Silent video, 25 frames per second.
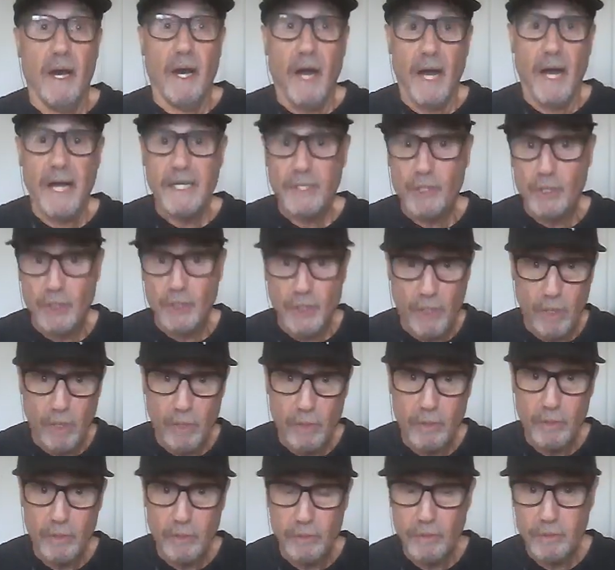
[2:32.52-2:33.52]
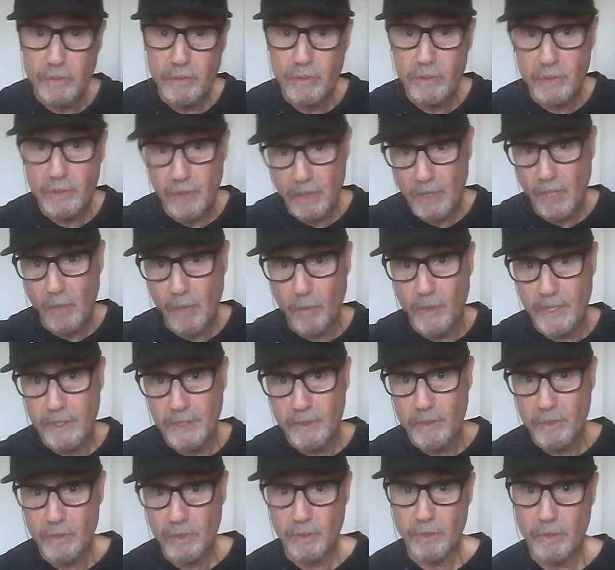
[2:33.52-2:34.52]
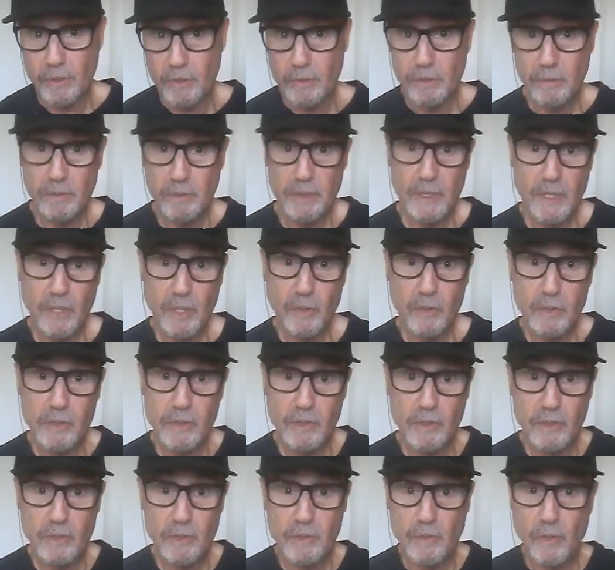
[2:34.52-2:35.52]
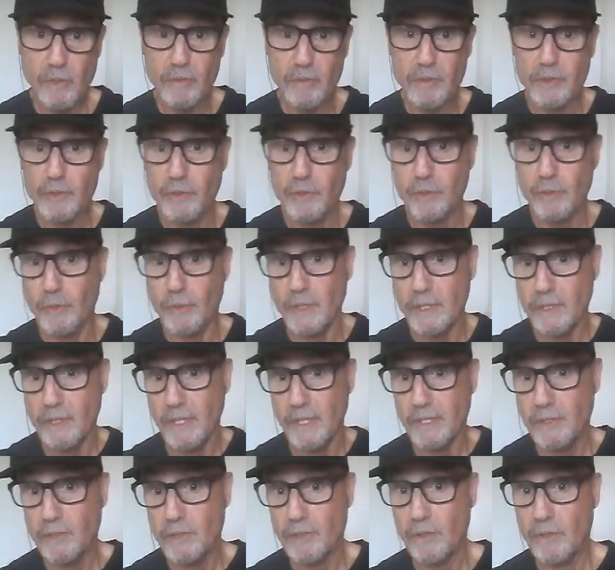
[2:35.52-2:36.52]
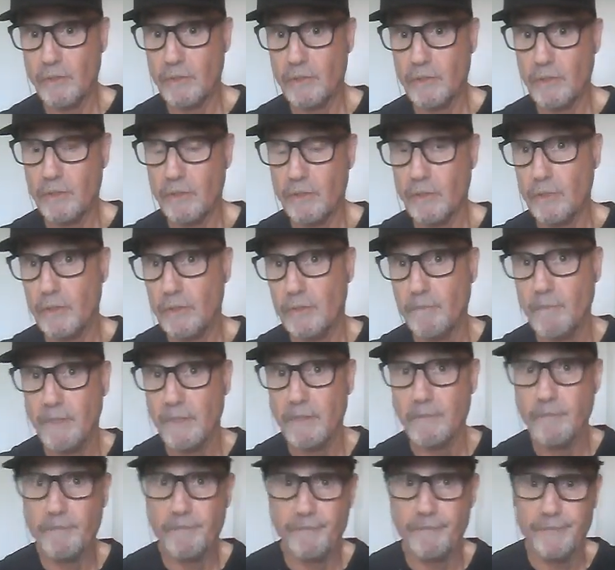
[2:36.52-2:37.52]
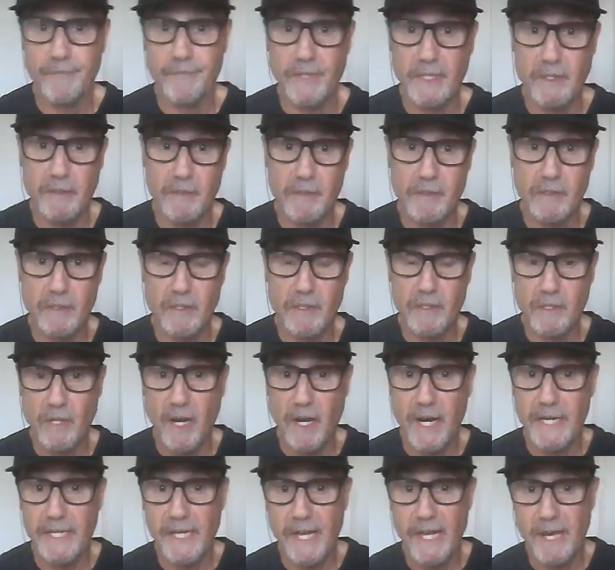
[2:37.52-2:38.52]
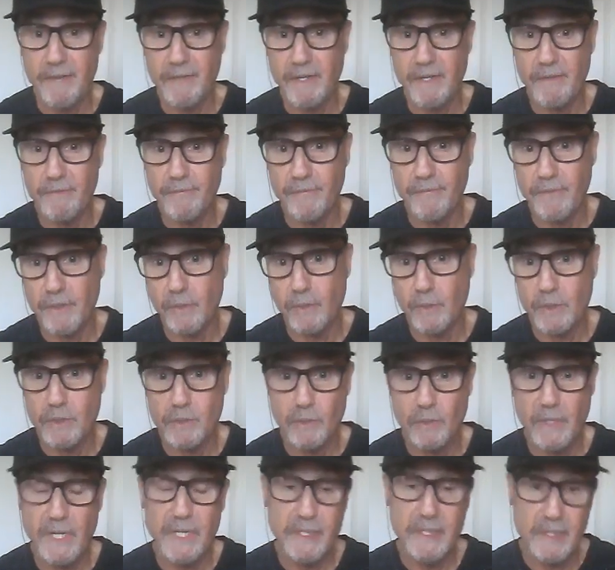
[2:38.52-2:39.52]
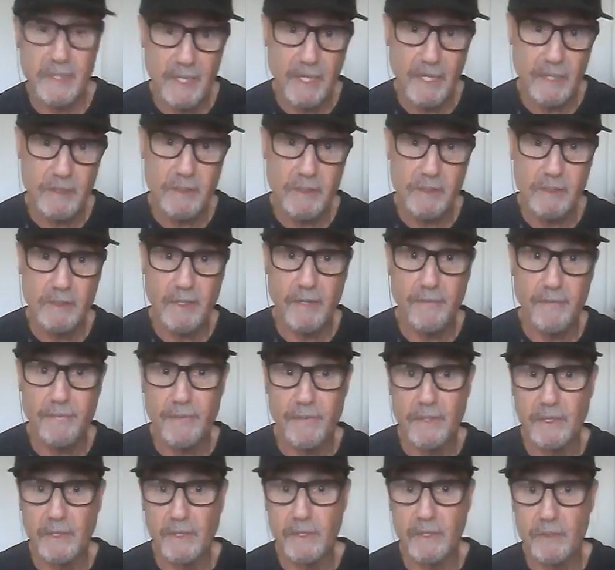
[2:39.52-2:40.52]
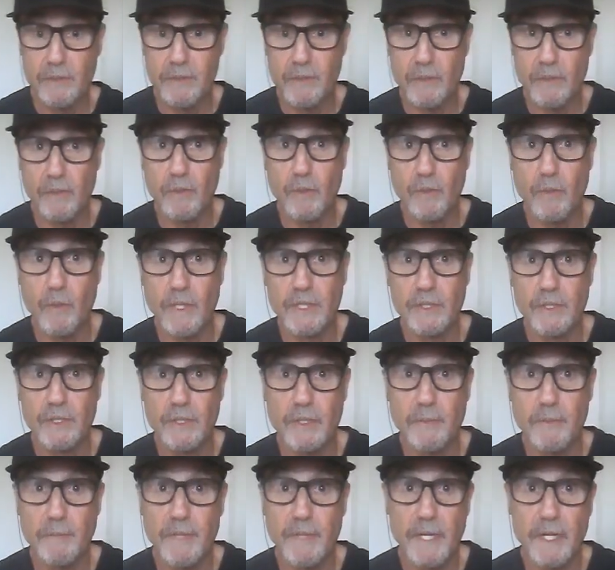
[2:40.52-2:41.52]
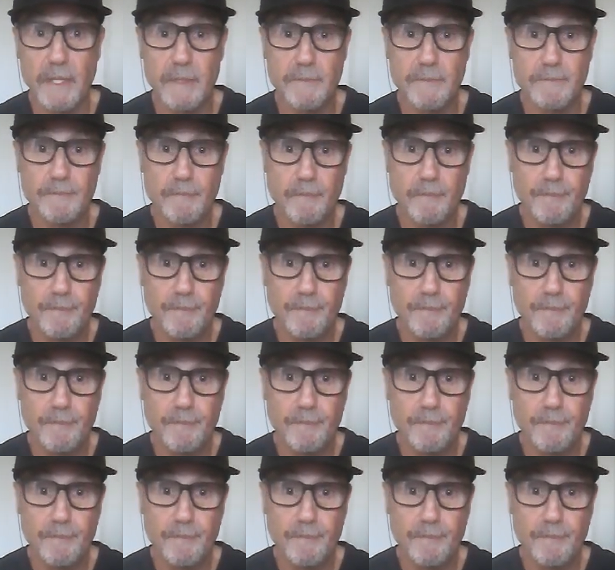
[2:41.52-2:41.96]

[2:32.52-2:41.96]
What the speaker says: I chose to go into. It's all a choice. I chose to it. But did society have an influence on it? Yes, definitely. There's no question about it.